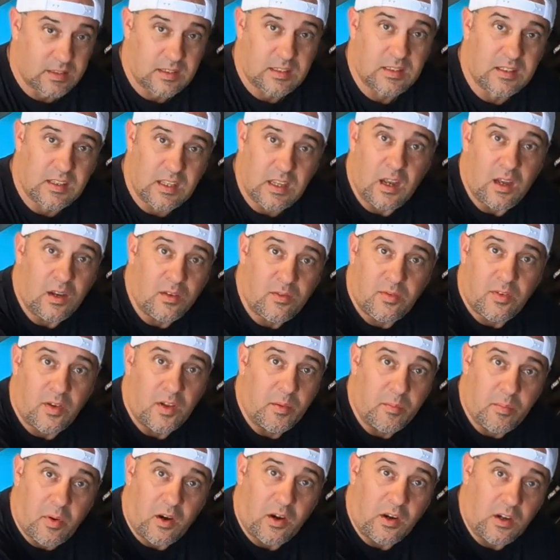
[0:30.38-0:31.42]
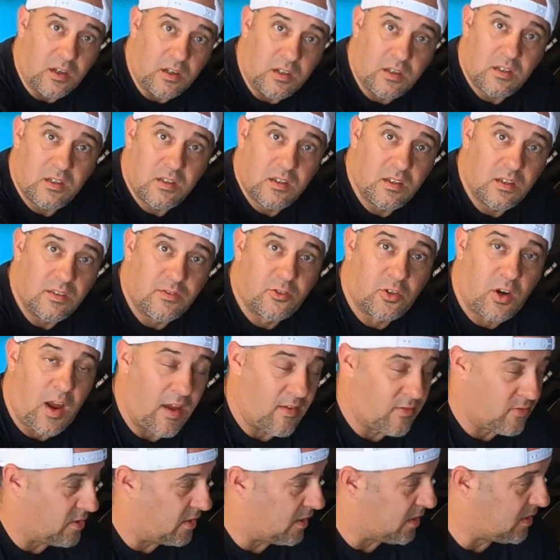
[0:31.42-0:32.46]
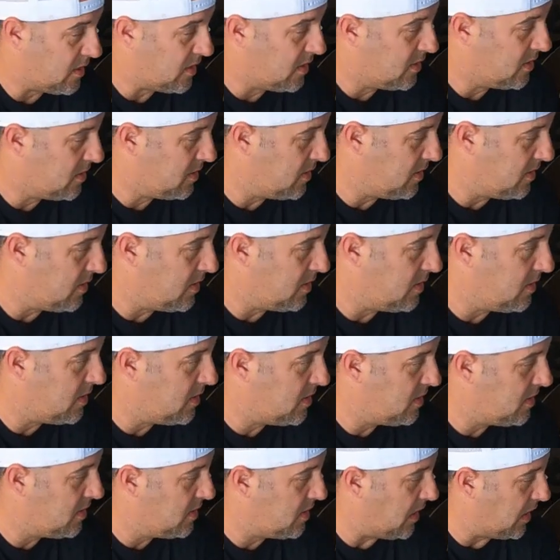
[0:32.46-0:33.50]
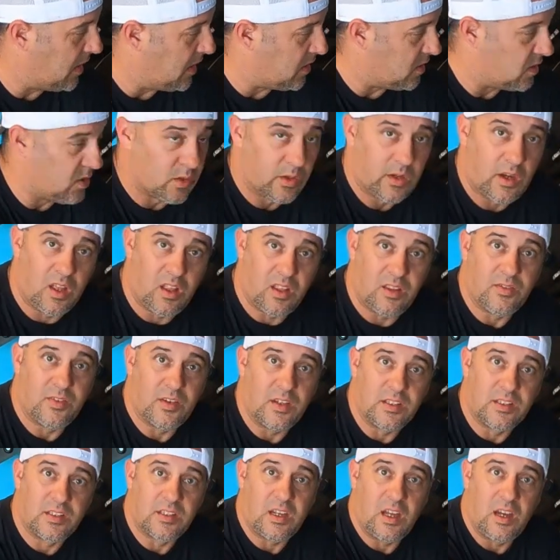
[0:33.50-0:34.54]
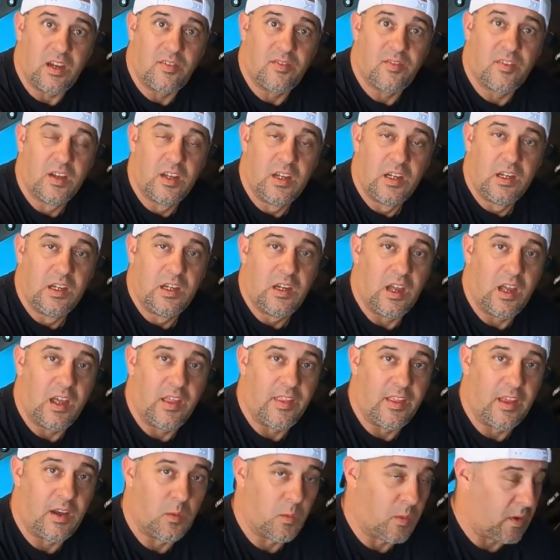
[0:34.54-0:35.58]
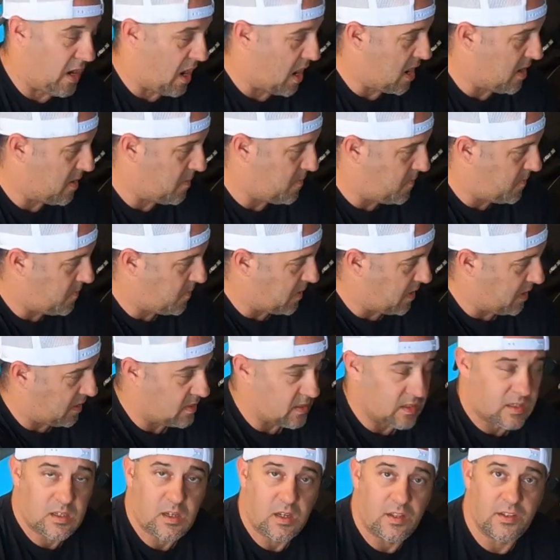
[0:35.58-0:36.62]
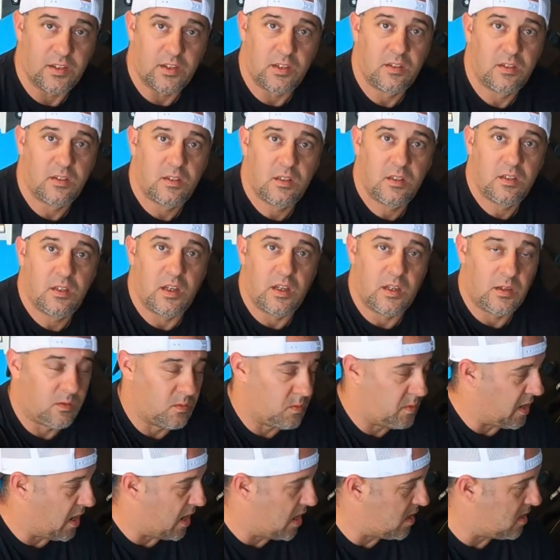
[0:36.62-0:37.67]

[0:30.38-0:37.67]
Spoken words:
This is the unfun part of traveling and doing all the fun stuff. And then we gotta get this on the, and we